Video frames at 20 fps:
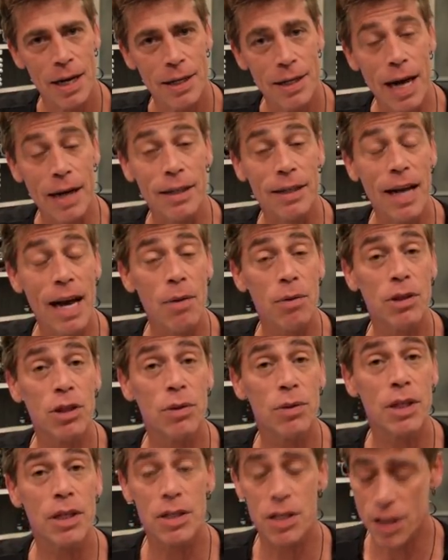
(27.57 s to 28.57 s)
Now, today we're
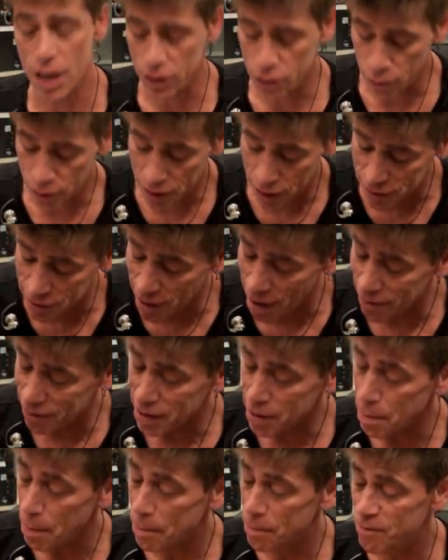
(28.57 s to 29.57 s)
doing a session with this
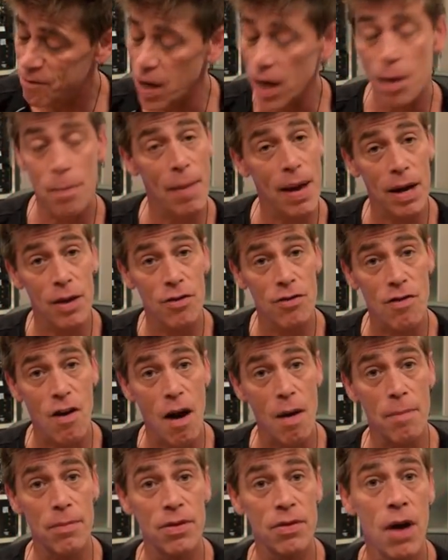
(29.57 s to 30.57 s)
lovely Philip Ellis
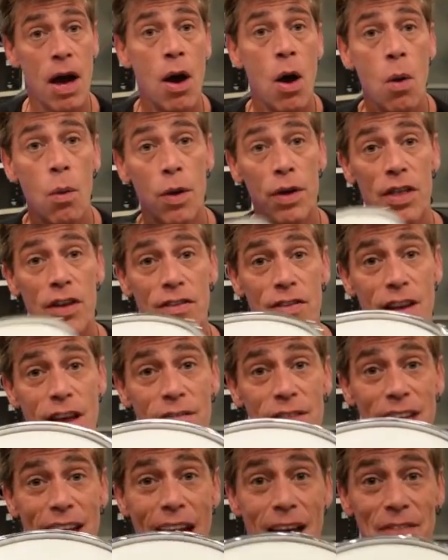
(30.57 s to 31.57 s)
drum with this
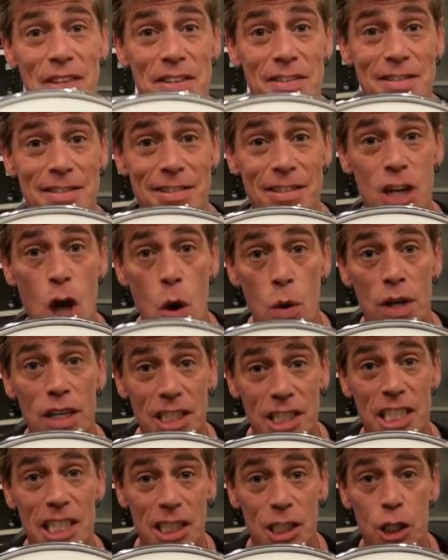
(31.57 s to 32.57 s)
lovely Evans coated
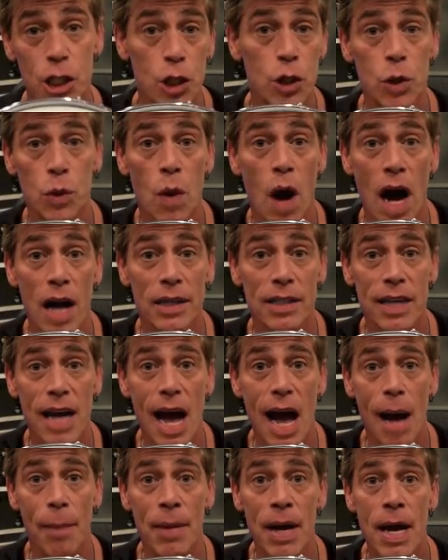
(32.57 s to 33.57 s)
G2 on
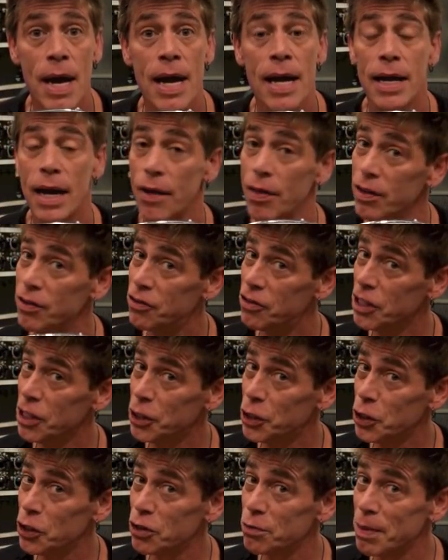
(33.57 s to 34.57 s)
top. Now, this
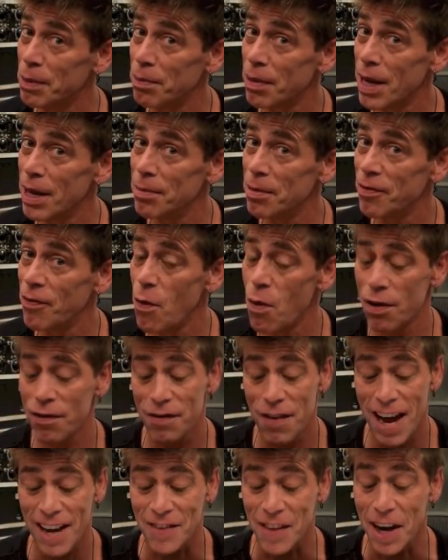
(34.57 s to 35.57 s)
G2 has been played before. In
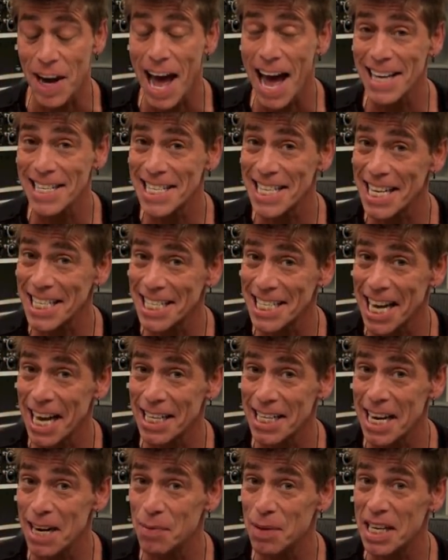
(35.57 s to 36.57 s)
fact, the last session I
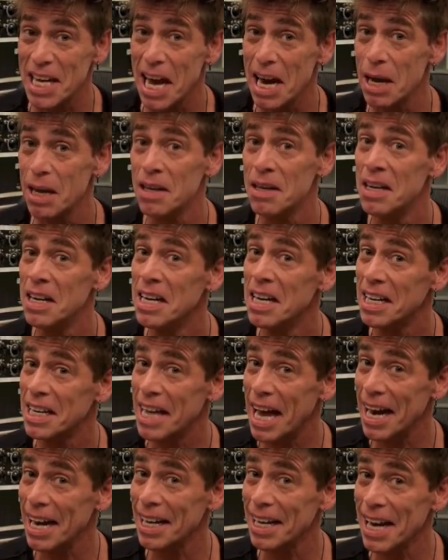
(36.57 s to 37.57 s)
did, we kind of
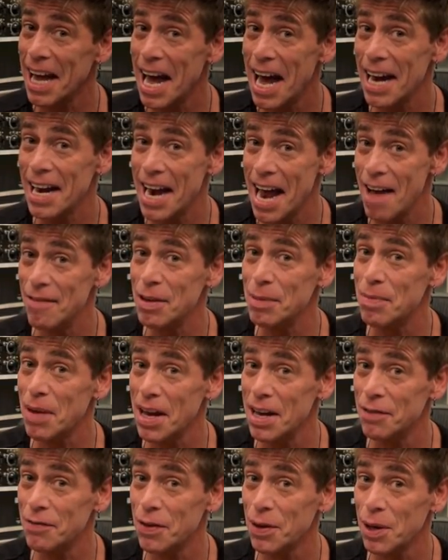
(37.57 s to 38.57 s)
got a little hot and heavy,
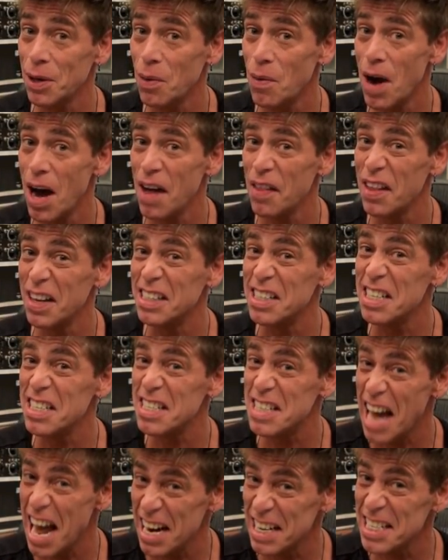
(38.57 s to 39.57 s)
played it for a little while, and then
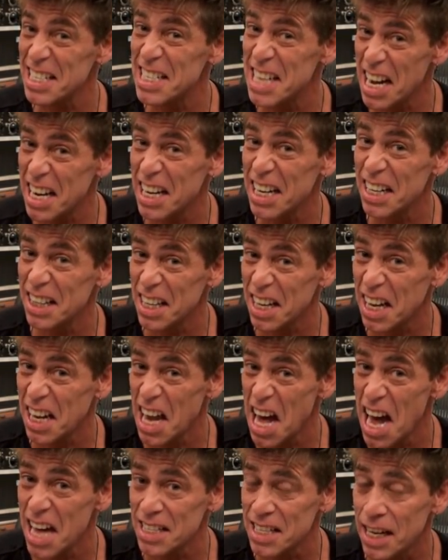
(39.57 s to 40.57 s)
just kind of stuck it in the
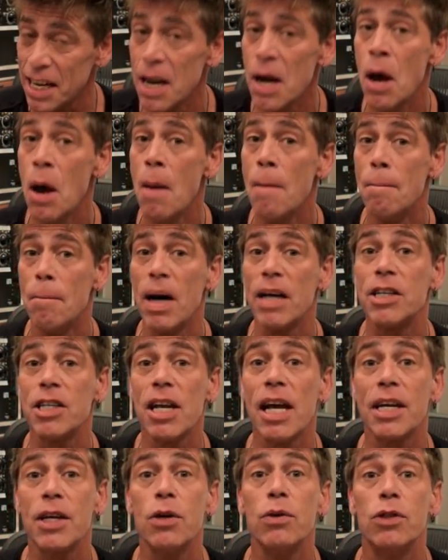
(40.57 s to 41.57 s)
closet. Much
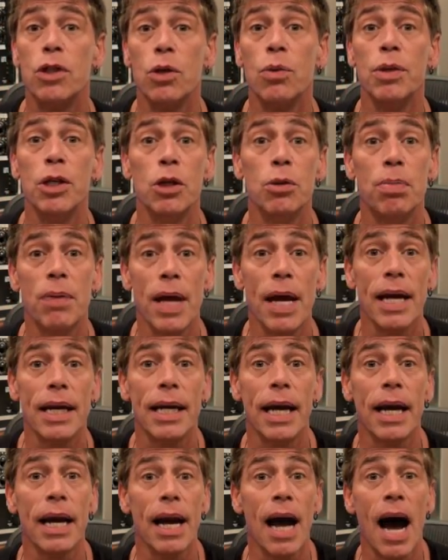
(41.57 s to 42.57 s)
like you do when you play a
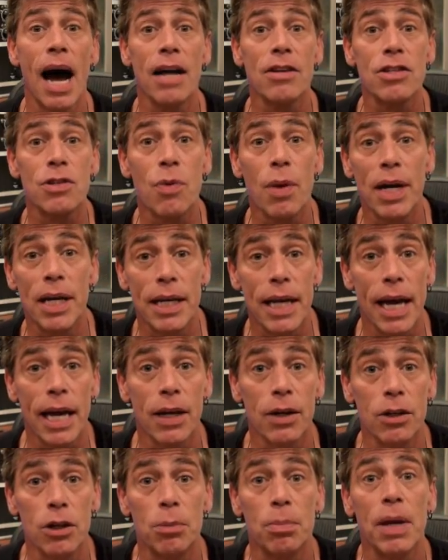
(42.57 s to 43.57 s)
gig at a hot, sweaty
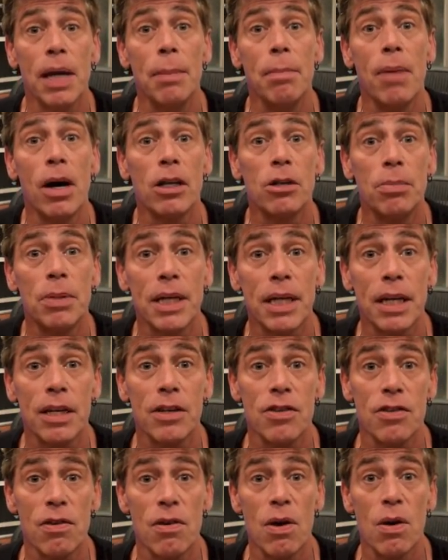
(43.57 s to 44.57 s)
gig, or you are playing multiple
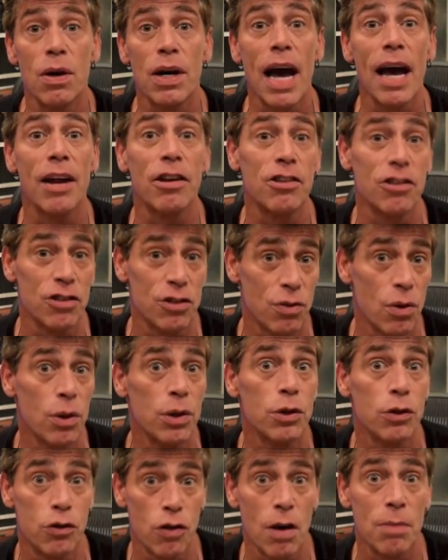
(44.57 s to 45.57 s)
gigs in a row and kind of just throw
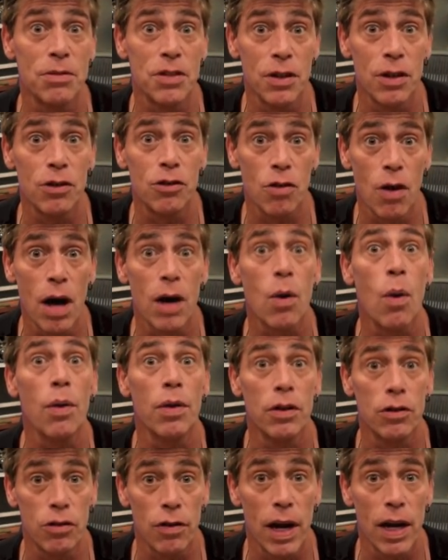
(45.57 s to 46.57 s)
your drums in the truck or
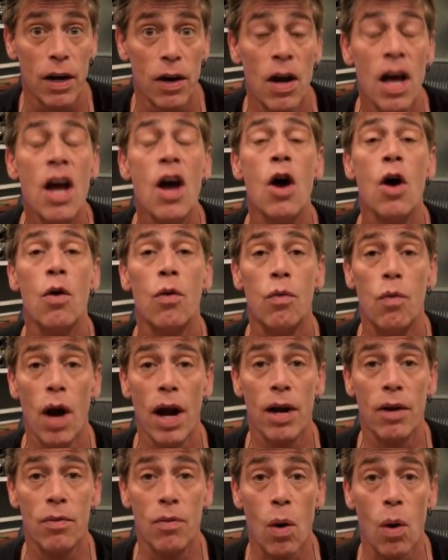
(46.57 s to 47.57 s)
the trailer,
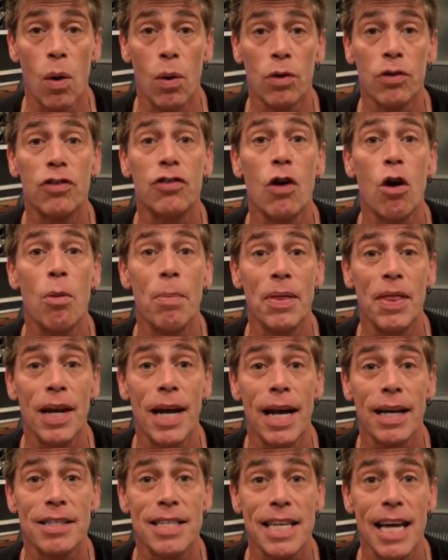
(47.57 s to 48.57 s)
run and roll, show up in the
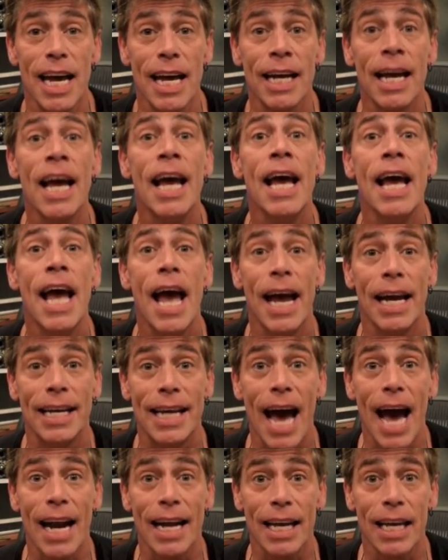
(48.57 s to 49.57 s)
next gig, and
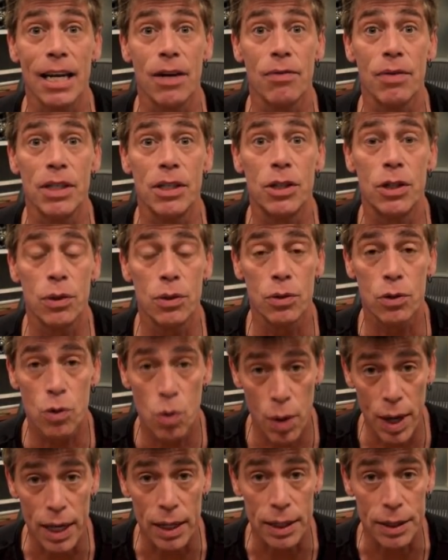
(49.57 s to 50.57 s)
got to get it retuned
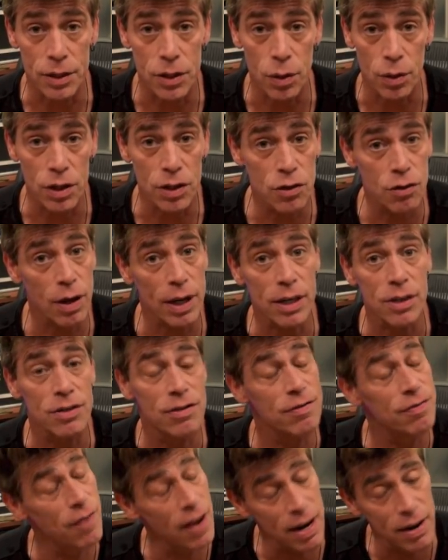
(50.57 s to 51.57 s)
quickly. So this trick is
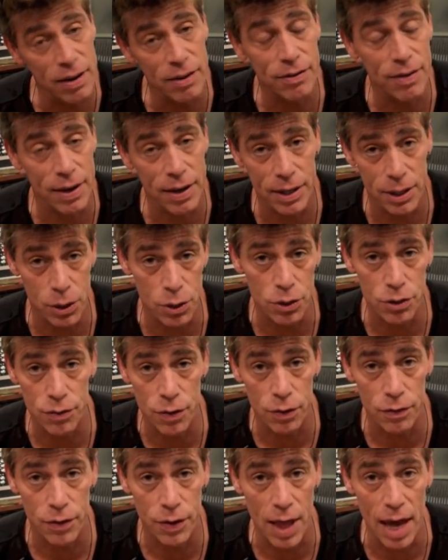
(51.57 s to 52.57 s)
very, very
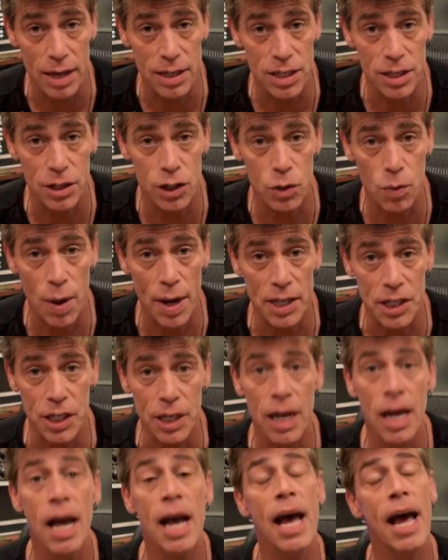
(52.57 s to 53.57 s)
useful for that
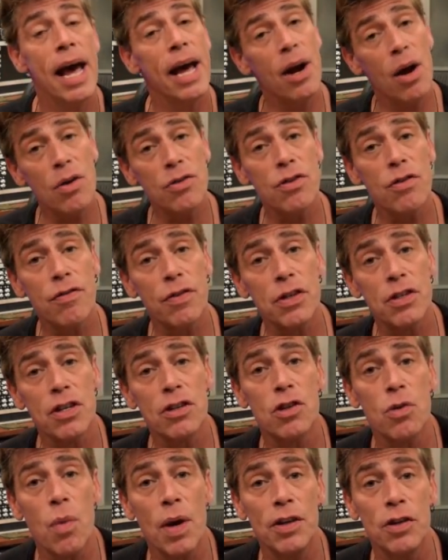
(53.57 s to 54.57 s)
situation, and also for
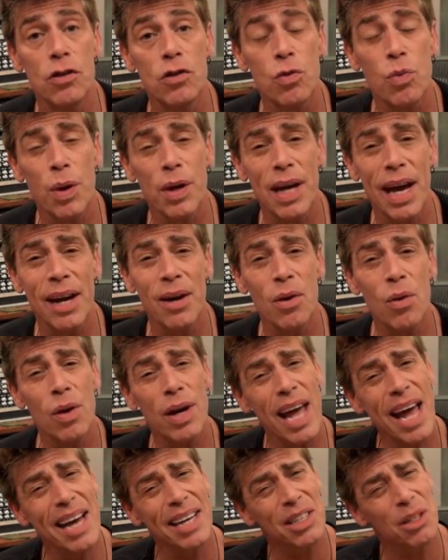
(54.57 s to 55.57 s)
situations where you got an old
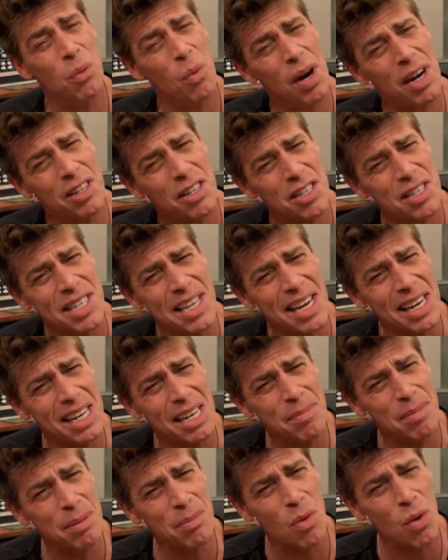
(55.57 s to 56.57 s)
head and you want to just get a
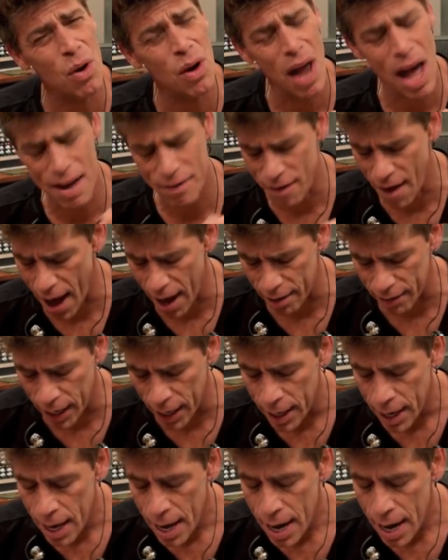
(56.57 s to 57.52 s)
little bit more life out of it.